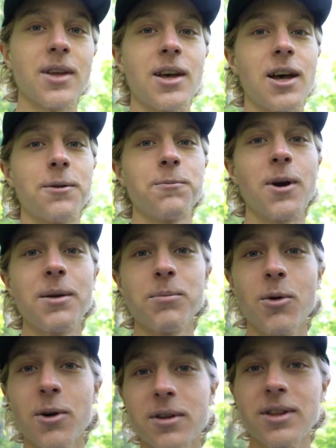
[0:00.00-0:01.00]
And when
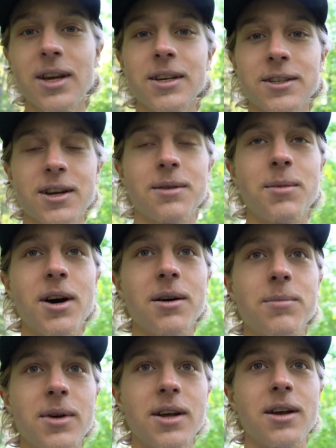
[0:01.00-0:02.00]
more things come up,
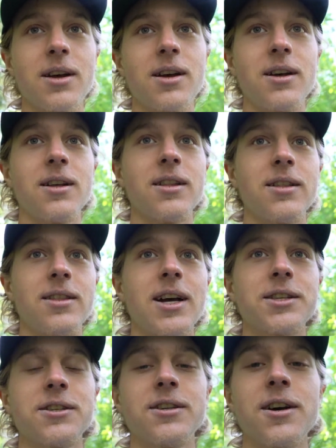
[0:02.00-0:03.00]

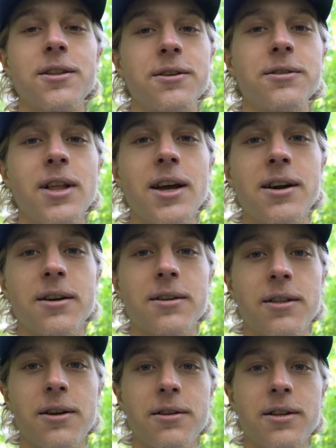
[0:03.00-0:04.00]
that's another layer
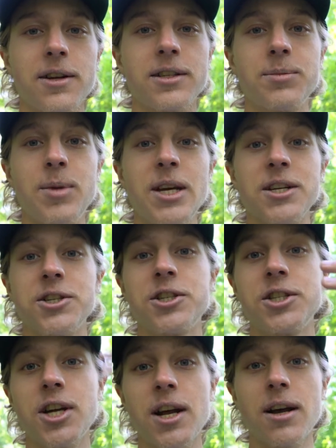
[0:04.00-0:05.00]
literally just being
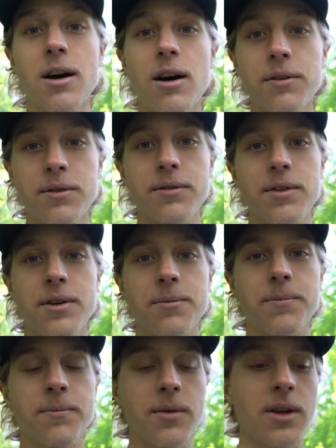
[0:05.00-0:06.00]
shed off of you,
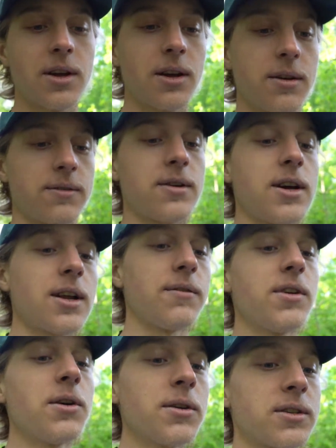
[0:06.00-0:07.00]
right? I've
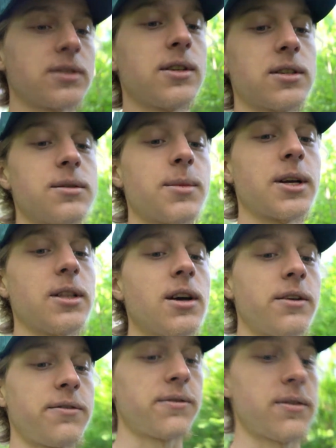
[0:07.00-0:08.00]
noticed this in my life.